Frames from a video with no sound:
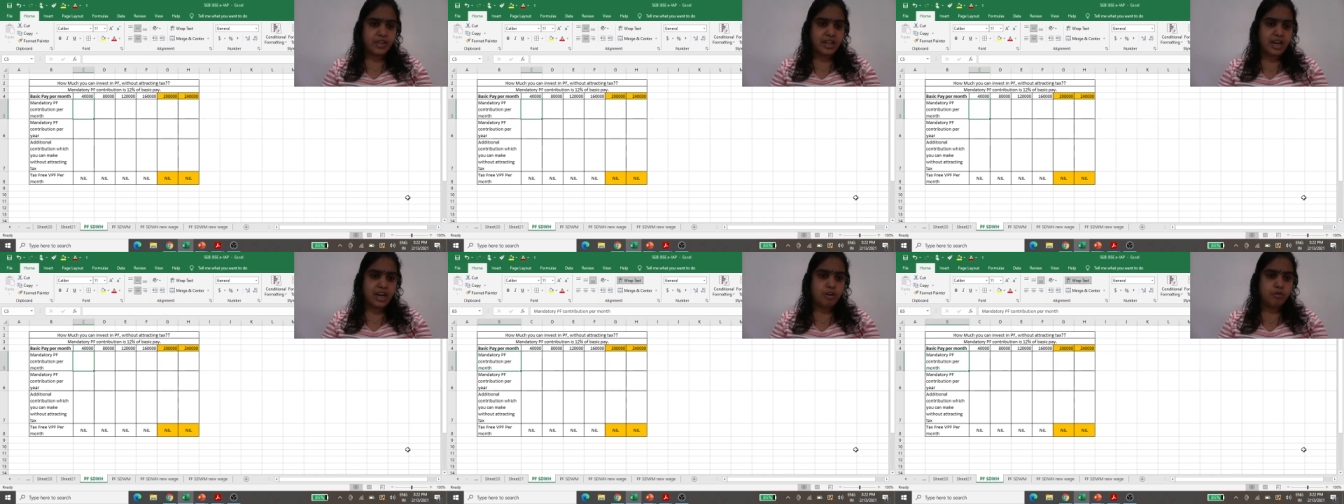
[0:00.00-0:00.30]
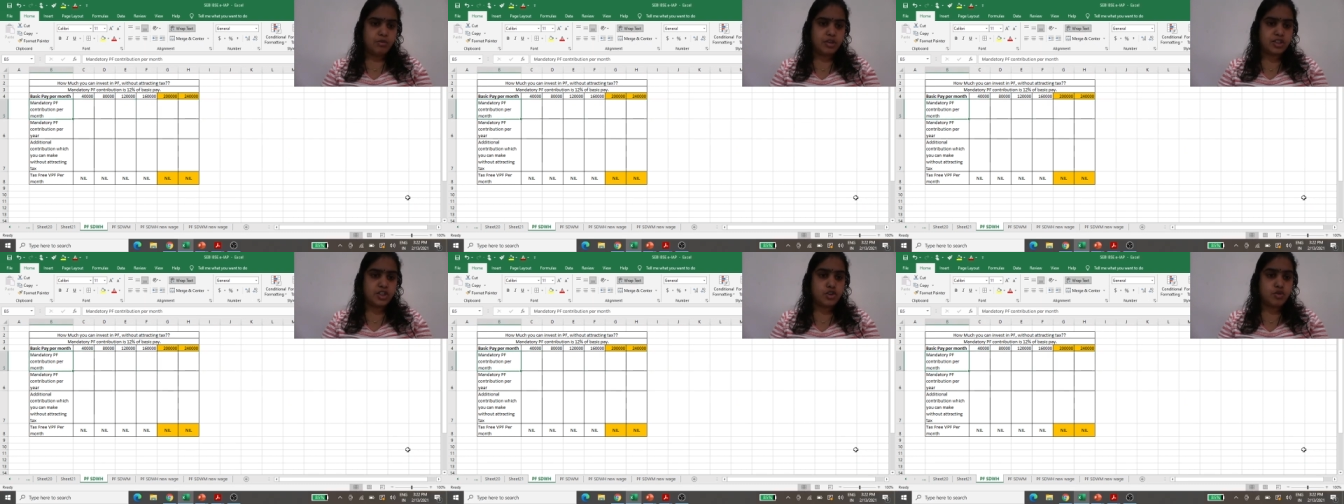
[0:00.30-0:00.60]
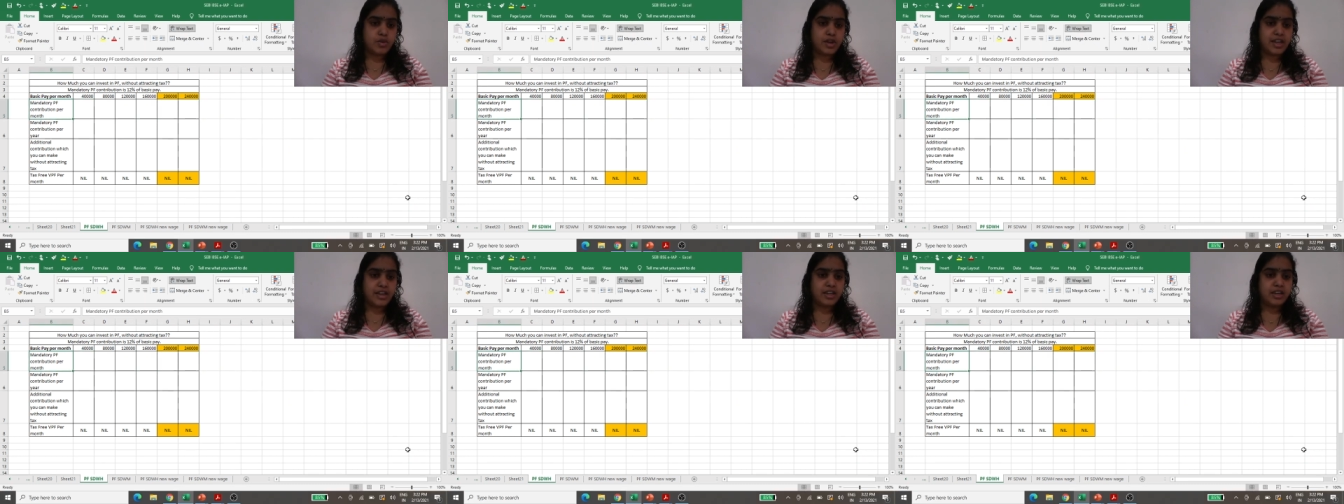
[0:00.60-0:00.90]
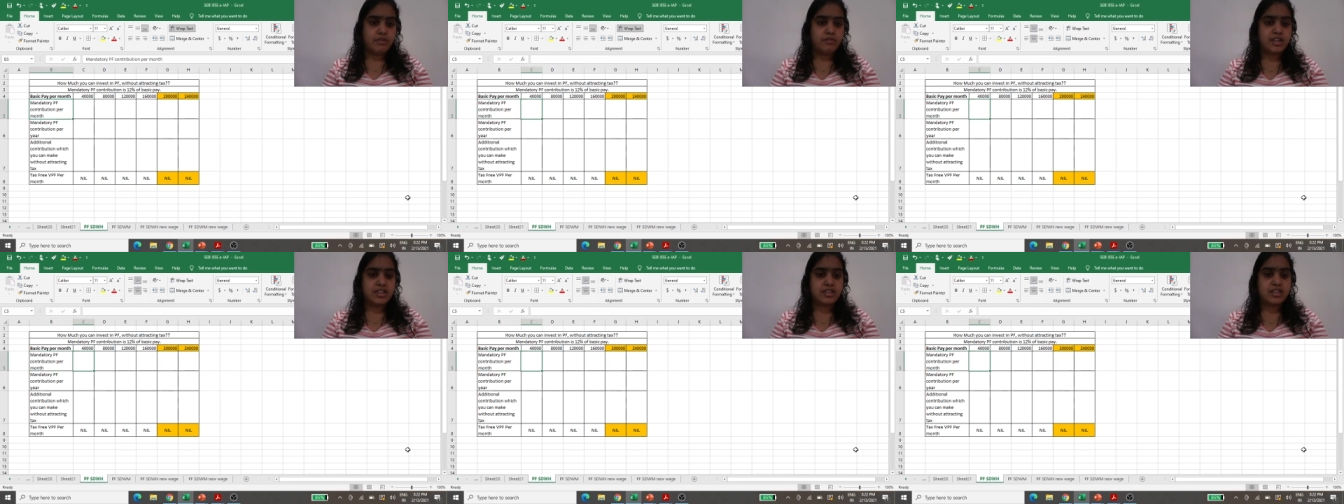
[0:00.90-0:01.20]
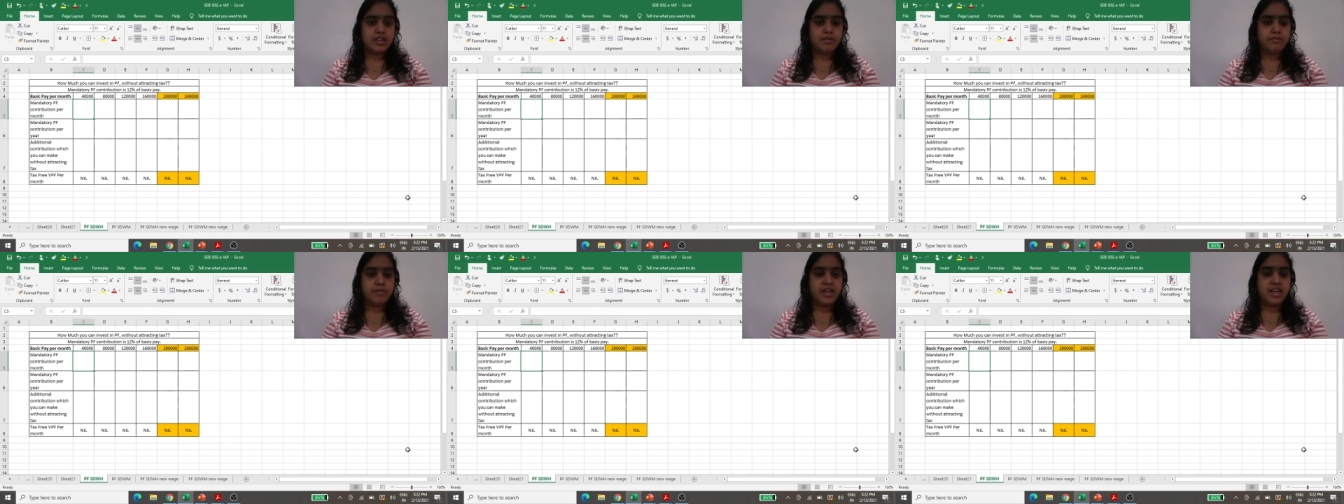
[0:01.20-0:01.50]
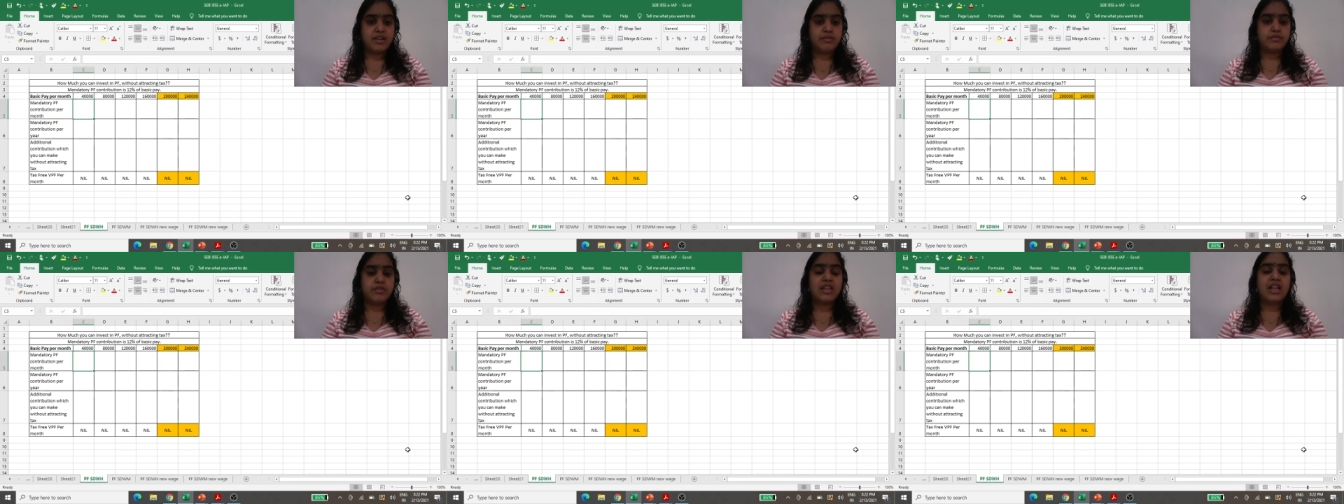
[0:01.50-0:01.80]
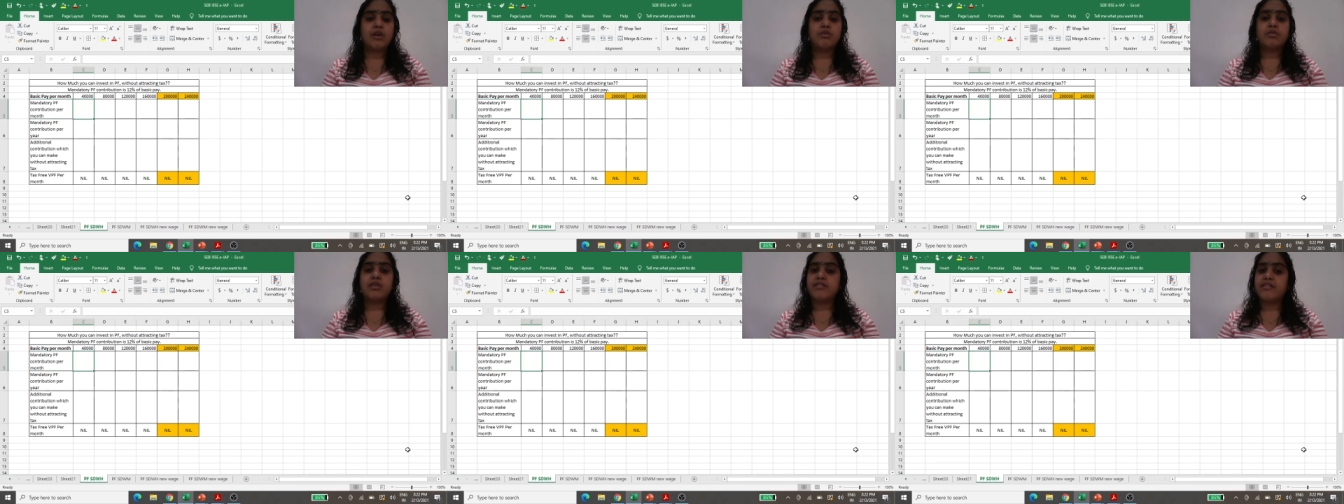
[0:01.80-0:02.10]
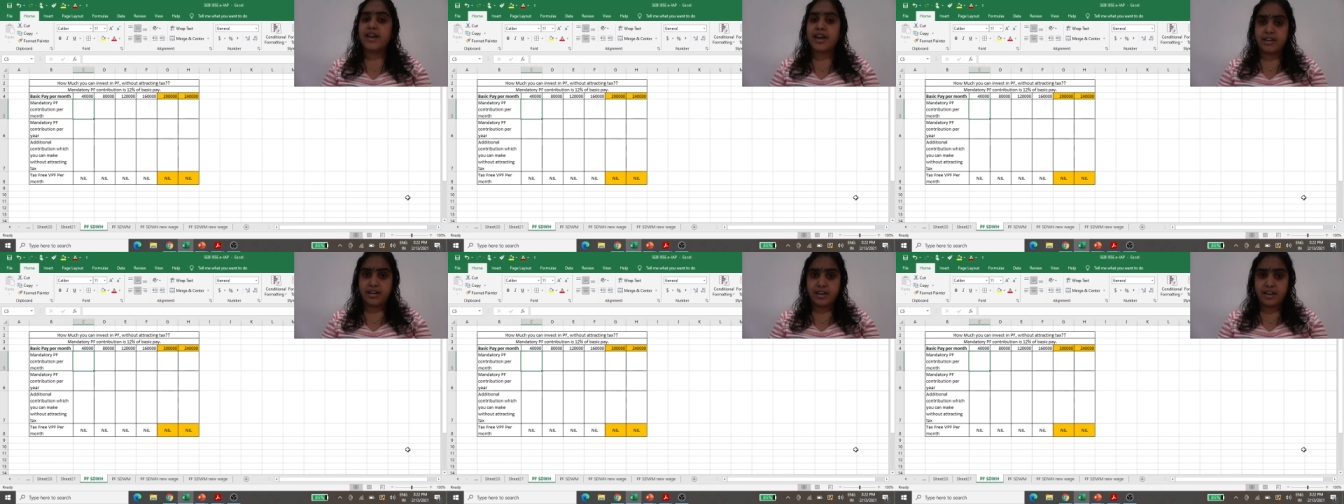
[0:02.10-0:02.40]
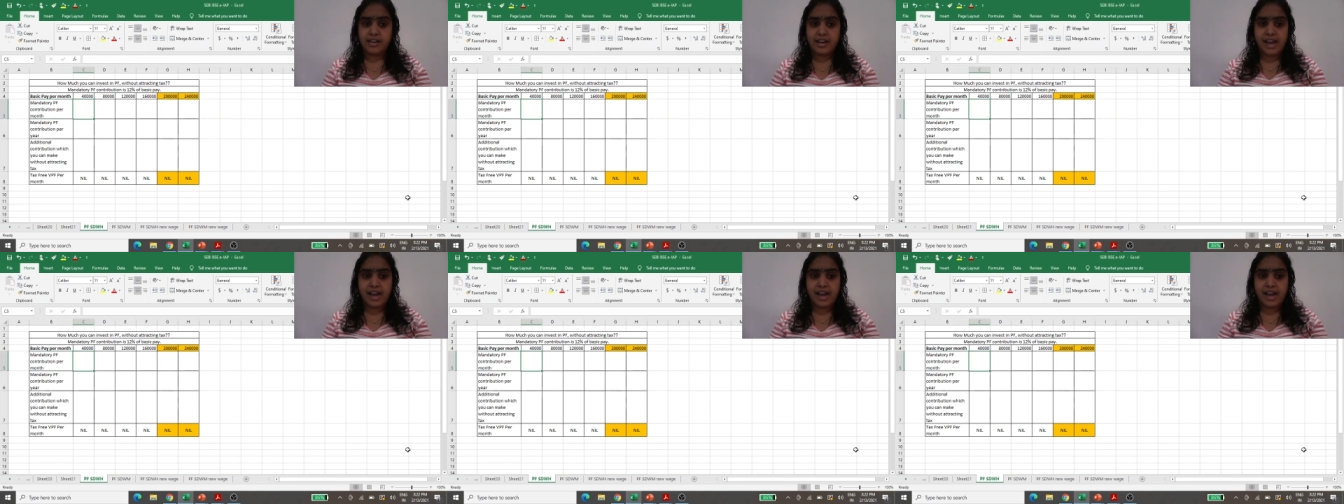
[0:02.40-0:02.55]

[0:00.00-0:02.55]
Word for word: how much you can invest in PF without attracting